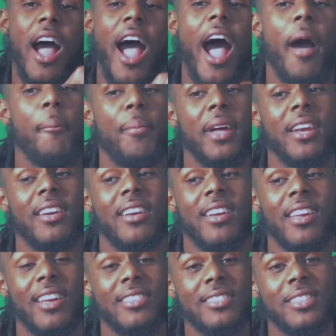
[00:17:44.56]
I bet it
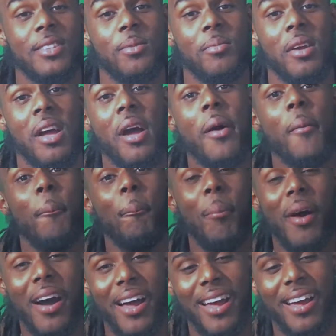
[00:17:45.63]
against him,
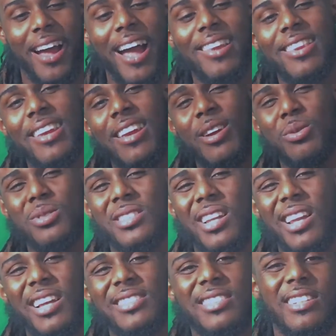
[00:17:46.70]
but I think it was a
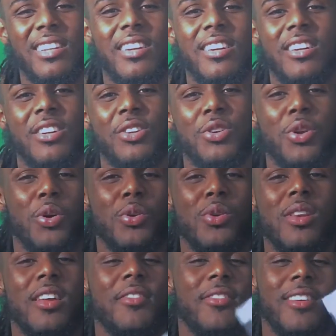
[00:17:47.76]
lesson learned. You know, you
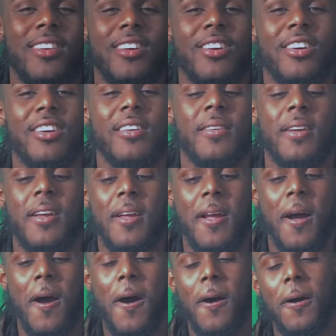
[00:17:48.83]
live and learn.
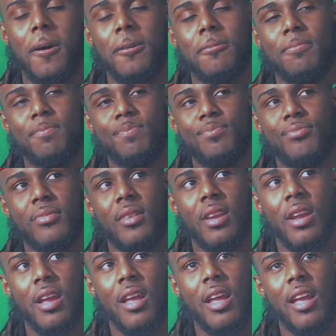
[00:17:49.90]
Um,
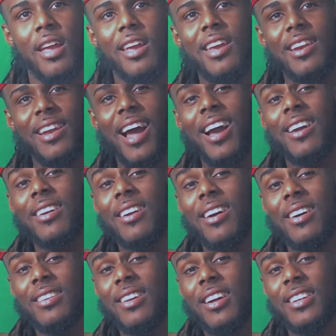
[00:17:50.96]
he not gonna
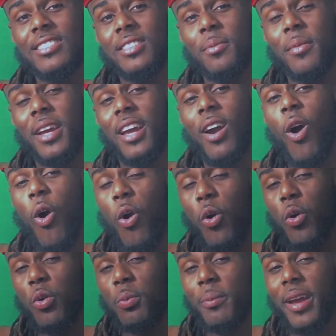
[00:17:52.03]
underestimate
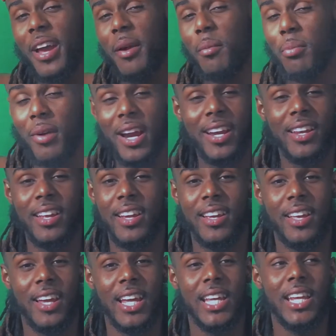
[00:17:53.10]
old man Brady
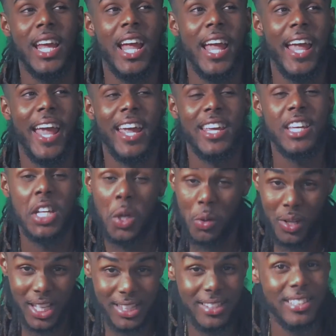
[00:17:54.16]
again, and he
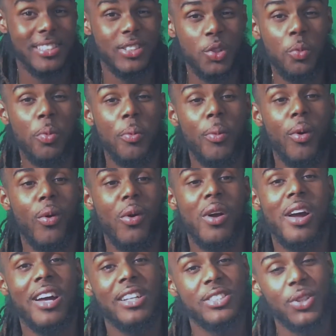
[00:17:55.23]
gonna get this Super Bowl.
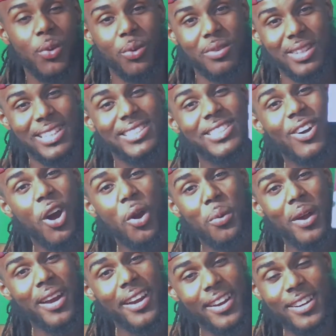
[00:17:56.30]
So this card
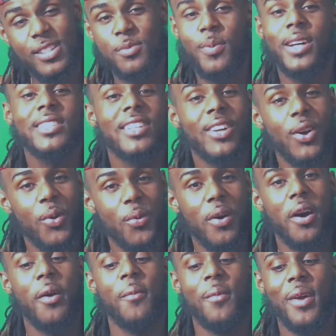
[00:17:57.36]
right here is about to go
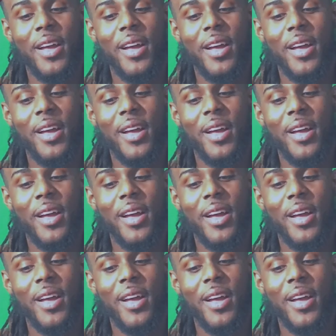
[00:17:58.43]
up.